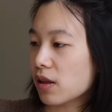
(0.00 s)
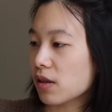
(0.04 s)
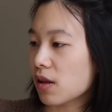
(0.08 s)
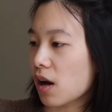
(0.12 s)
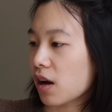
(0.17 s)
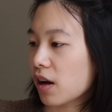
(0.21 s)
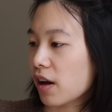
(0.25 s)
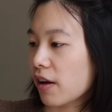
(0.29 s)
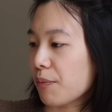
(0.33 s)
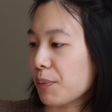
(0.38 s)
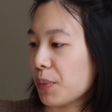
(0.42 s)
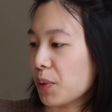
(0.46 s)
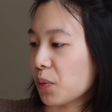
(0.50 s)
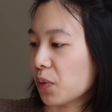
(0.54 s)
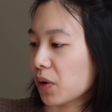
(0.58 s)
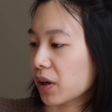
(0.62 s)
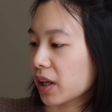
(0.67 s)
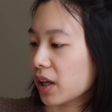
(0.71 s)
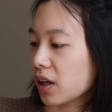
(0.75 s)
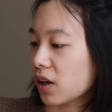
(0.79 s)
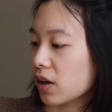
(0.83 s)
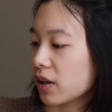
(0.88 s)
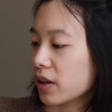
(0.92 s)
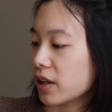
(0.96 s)
how long I've been
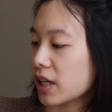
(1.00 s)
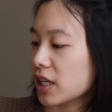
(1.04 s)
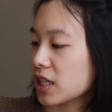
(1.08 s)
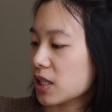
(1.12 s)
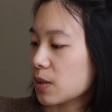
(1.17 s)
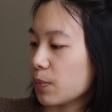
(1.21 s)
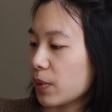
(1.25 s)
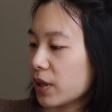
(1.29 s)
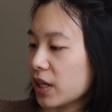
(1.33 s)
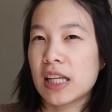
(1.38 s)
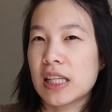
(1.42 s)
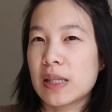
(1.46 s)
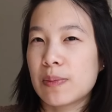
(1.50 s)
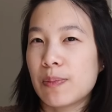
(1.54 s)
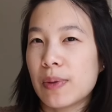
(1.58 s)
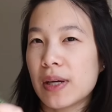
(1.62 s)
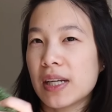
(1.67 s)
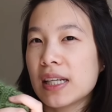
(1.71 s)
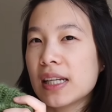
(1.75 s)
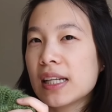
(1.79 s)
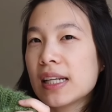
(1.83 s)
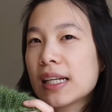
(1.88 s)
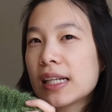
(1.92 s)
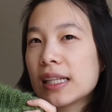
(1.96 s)
working on this, but it's
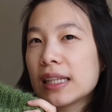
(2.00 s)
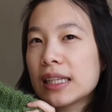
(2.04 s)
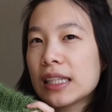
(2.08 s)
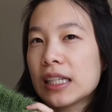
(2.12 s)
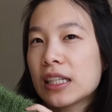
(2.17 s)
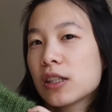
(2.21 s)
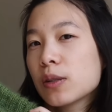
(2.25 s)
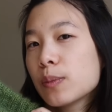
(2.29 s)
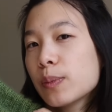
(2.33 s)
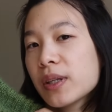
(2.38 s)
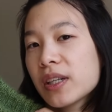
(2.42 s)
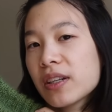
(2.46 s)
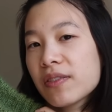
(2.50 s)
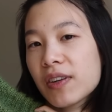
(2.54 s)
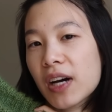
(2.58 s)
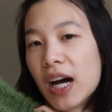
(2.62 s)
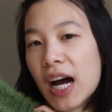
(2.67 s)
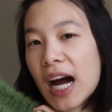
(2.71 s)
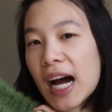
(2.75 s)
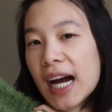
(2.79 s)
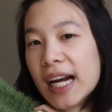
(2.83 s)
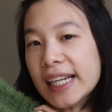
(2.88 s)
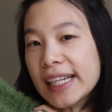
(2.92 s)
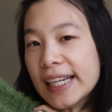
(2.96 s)
been in a little bit of a
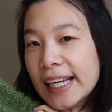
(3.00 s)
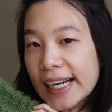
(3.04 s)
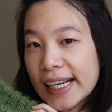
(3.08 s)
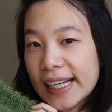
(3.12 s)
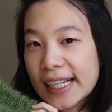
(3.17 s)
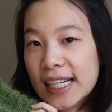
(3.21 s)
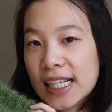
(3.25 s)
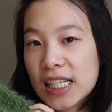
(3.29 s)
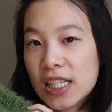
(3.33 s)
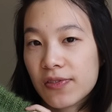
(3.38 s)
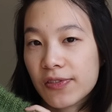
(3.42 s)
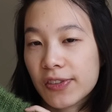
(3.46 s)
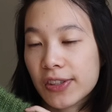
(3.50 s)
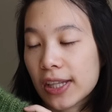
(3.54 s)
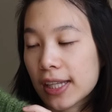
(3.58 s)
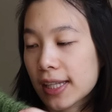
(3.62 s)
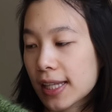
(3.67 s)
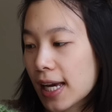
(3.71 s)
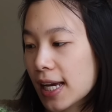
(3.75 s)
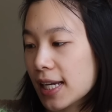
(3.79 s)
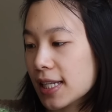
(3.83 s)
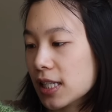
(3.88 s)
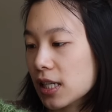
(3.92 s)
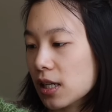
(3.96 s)
hiatus for the
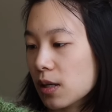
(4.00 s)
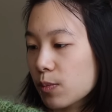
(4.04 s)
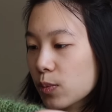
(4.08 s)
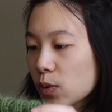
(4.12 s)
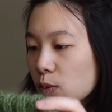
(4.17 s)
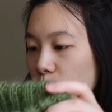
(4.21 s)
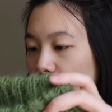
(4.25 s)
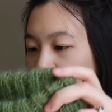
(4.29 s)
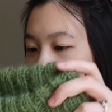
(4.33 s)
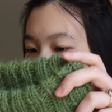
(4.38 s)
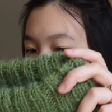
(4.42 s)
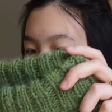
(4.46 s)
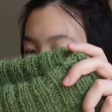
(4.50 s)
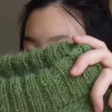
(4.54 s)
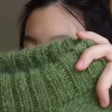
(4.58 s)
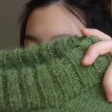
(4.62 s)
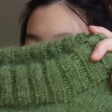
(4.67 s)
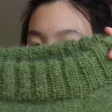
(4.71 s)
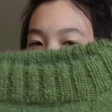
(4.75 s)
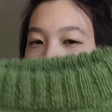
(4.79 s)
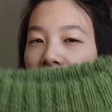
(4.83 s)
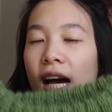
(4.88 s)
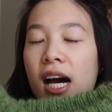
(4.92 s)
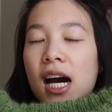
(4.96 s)
last couple weeks.
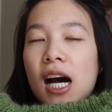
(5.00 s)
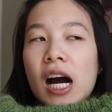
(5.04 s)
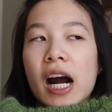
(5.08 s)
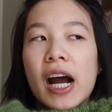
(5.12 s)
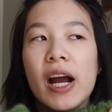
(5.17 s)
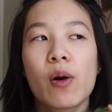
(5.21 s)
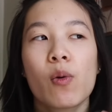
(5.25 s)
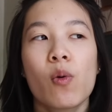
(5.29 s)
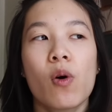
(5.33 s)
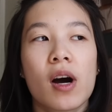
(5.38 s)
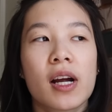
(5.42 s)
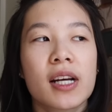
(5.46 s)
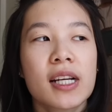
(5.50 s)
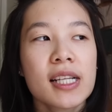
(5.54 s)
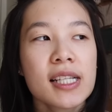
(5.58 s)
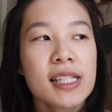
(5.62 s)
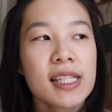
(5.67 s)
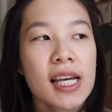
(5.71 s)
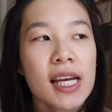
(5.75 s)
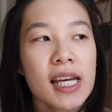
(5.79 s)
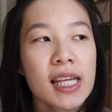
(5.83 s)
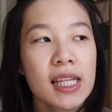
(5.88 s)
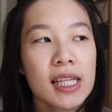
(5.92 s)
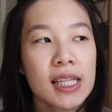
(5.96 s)
I want to
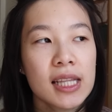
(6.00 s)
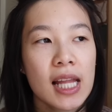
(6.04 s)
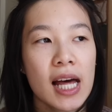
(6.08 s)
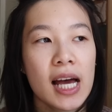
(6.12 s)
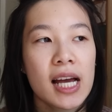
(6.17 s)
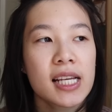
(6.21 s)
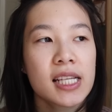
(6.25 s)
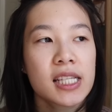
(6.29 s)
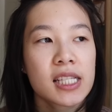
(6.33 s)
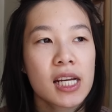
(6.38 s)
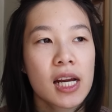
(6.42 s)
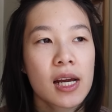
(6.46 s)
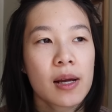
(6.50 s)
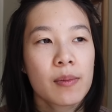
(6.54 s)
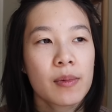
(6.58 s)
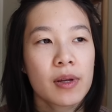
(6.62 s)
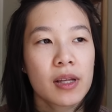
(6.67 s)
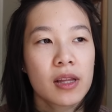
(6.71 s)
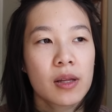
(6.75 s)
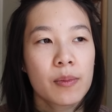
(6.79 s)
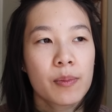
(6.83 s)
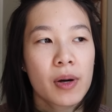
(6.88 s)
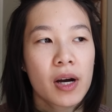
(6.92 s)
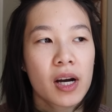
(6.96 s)
say the last time
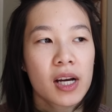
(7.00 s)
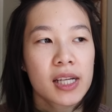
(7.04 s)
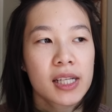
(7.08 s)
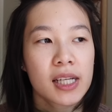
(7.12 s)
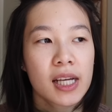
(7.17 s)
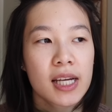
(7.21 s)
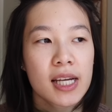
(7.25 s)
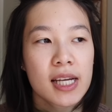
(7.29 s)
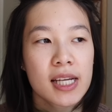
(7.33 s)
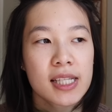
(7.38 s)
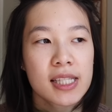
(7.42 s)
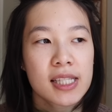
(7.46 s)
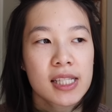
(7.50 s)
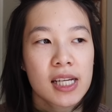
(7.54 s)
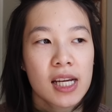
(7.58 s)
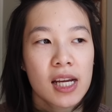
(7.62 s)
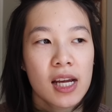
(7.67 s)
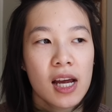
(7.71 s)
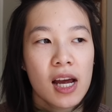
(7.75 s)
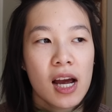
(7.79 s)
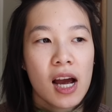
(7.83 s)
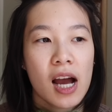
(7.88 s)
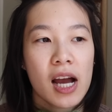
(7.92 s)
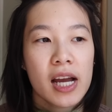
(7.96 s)
in the podcast,
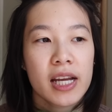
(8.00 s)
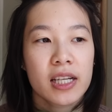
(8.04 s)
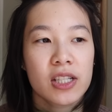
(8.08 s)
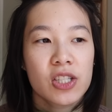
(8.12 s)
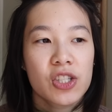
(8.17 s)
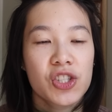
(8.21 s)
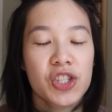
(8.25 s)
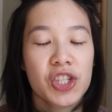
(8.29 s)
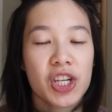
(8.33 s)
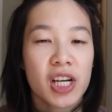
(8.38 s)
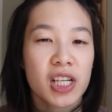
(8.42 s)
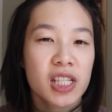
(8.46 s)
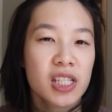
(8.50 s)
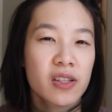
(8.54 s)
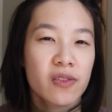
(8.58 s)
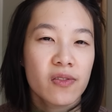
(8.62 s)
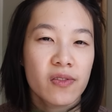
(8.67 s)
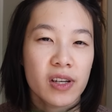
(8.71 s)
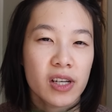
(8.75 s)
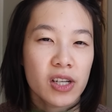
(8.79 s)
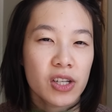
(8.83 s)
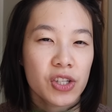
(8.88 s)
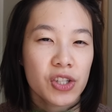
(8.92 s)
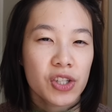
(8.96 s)
I had just
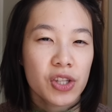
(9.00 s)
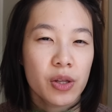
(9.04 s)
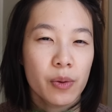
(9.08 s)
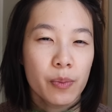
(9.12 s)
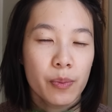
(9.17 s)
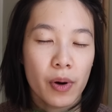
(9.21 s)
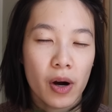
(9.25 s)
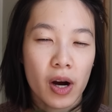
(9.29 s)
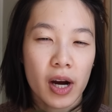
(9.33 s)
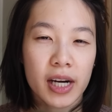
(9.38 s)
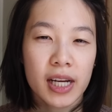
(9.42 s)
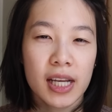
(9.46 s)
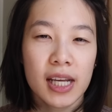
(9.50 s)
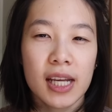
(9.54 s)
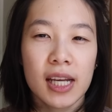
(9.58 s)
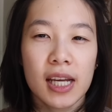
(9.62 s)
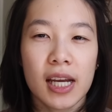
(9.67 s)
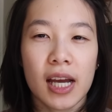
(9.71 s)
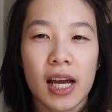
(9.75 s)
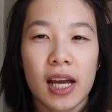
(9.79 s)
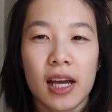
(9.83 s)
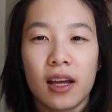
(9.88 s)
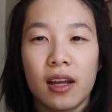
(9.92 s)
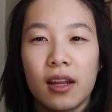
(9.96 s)
finished the
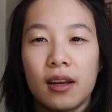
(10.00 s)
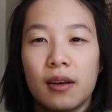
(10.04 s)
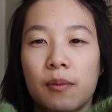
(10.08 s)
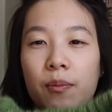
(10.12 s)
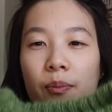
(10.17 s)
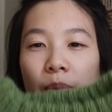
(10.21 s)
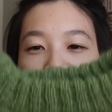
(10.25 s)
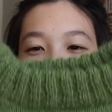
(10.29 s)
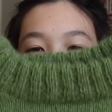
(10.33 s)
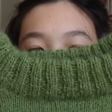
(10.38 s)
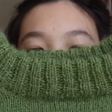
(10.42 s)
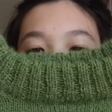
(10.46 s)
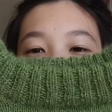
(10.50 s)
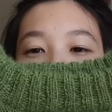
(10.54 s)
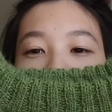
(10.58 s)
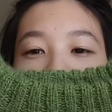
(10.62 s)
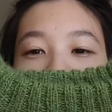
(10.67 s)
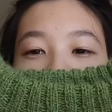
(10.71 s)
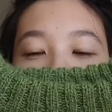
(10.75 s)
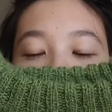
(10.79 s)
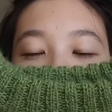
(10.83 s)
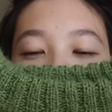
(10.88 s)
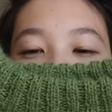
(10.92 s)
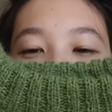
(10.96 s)
body, and based off what
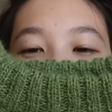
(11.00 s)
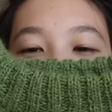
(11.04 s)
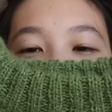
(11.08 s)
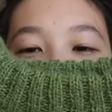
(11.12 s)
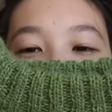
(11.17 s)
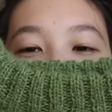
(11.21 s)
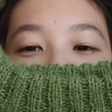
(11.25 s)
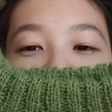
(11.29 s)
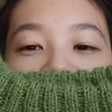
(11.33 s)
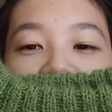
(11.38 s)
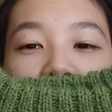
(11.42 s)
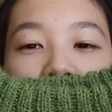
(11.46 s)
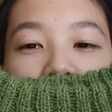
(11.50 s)
you can see here, I've